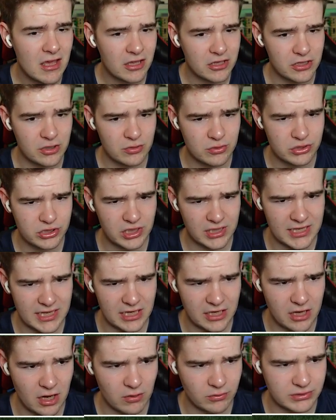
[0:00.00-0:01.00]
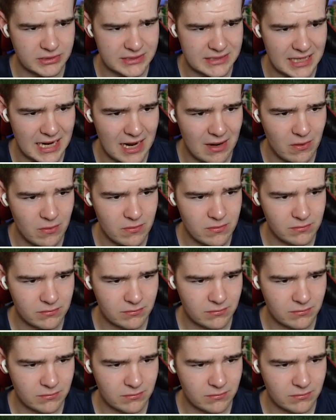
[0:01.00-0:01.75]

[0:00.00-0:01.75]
Usually it goes down,